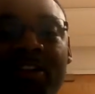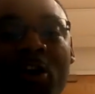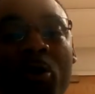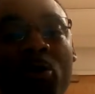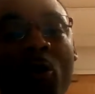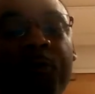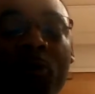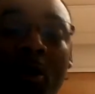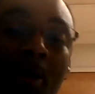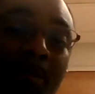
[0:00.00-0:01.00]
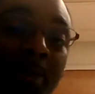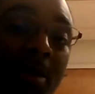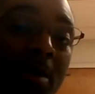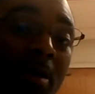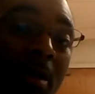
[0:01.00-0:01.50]
they're gonna go from
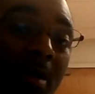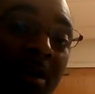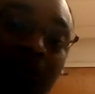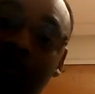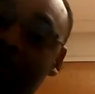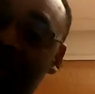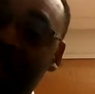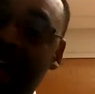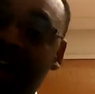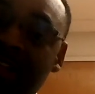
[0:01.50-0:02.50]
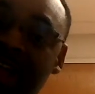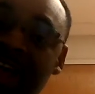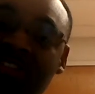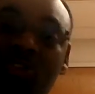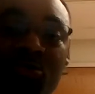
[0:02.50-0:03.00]
from cloud
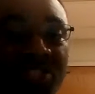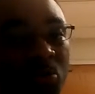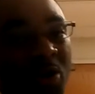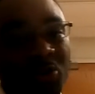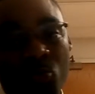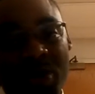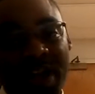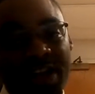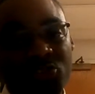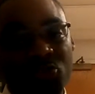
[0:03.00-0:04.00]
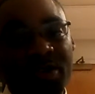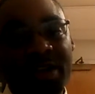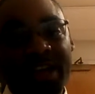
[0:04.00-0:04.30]
nine to zero to one hundred